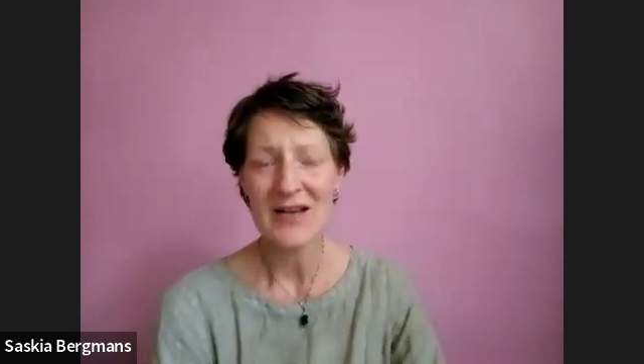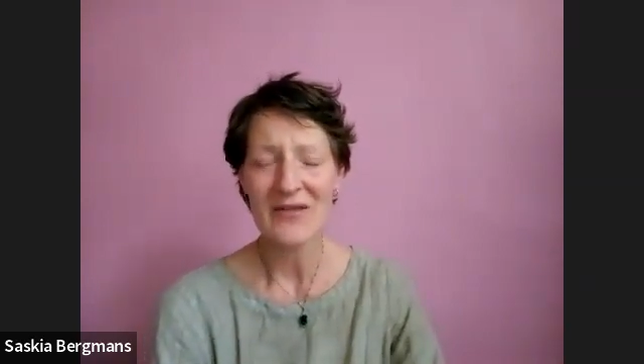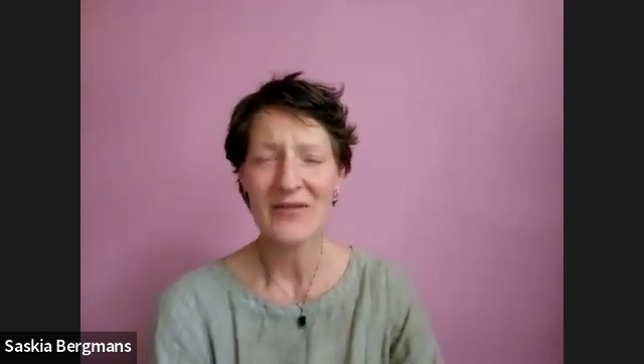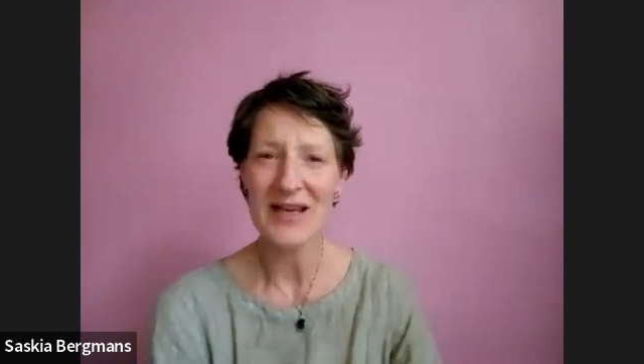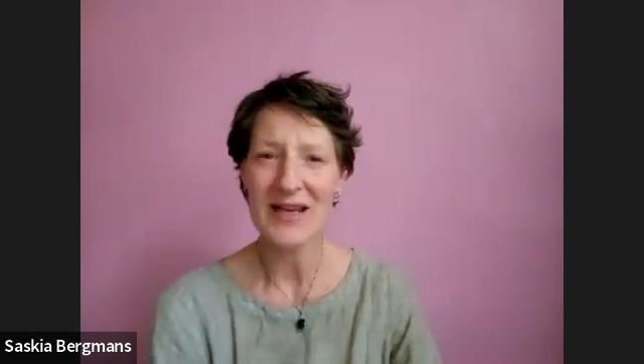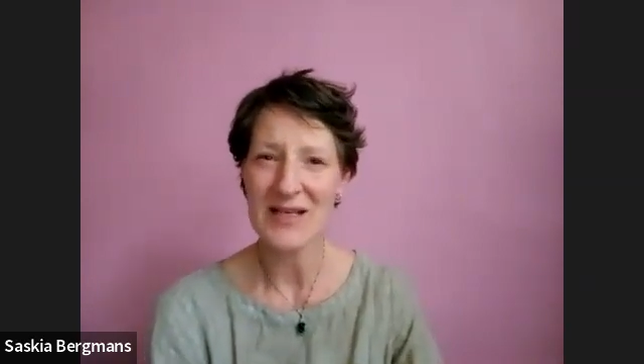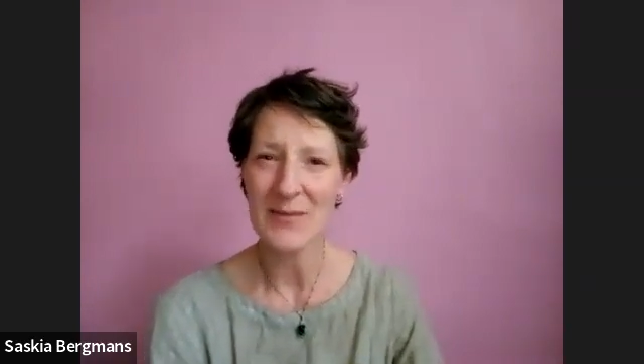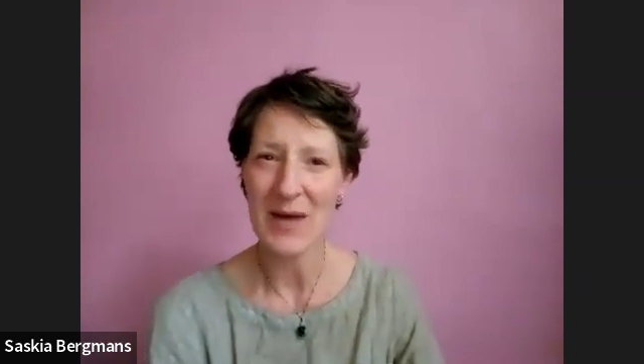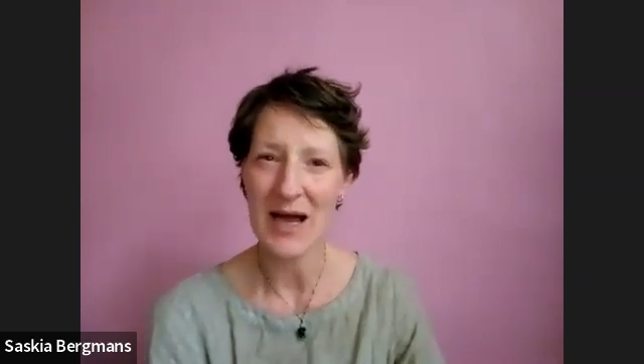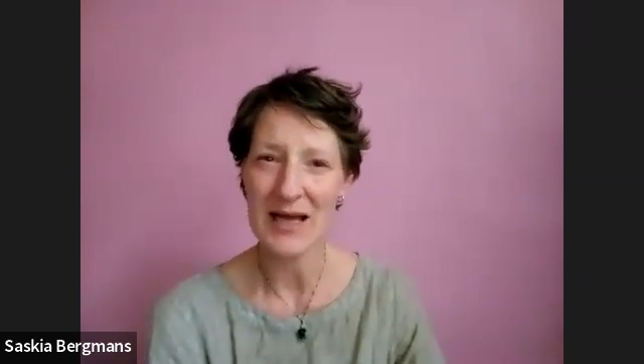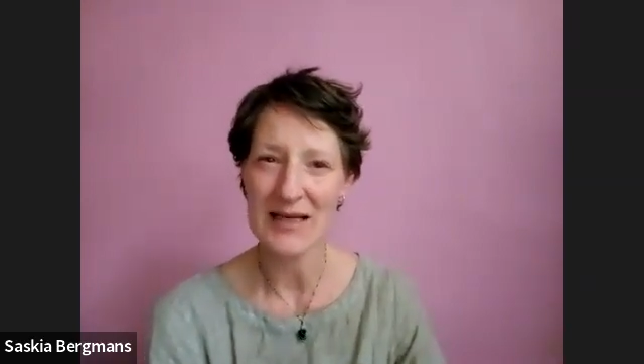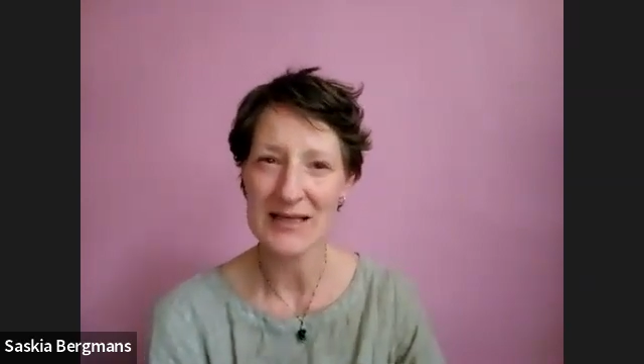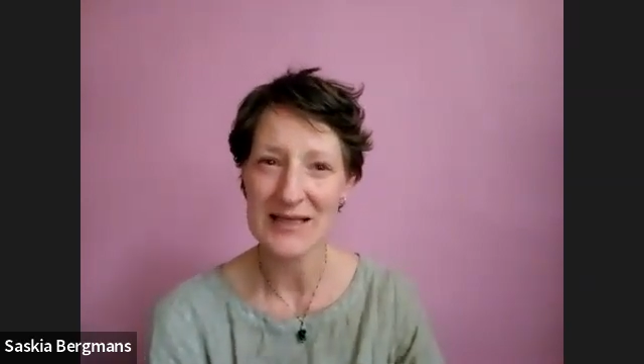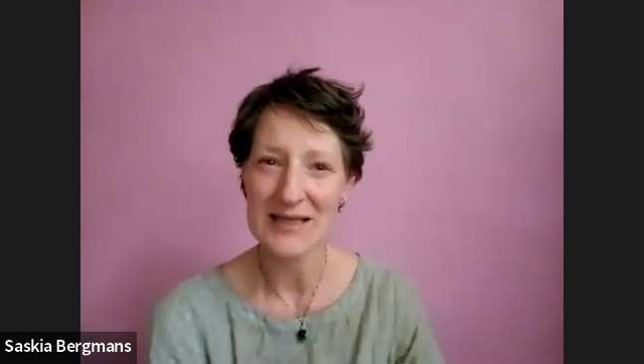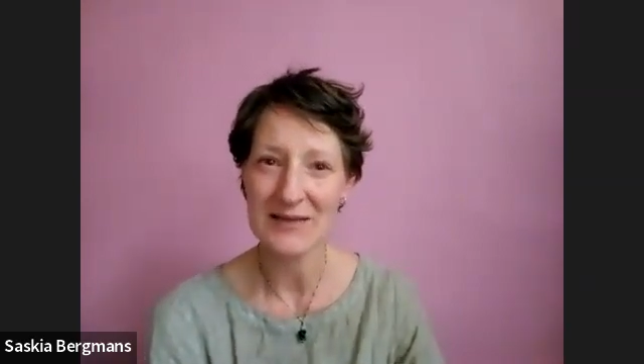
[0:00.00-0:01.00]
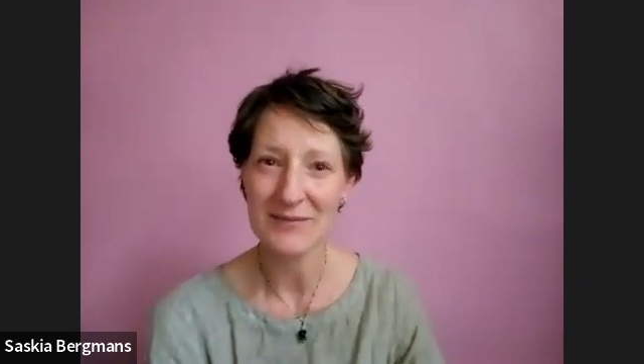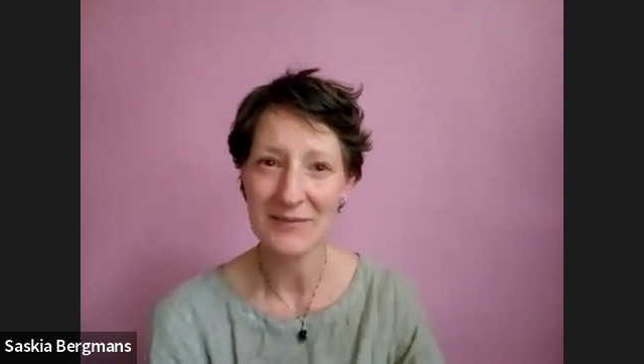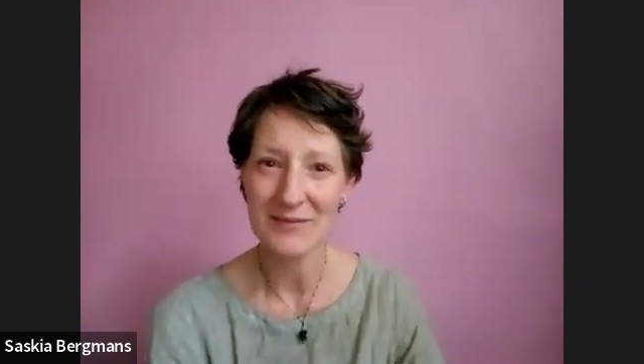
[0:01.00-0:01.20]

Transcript: victimized,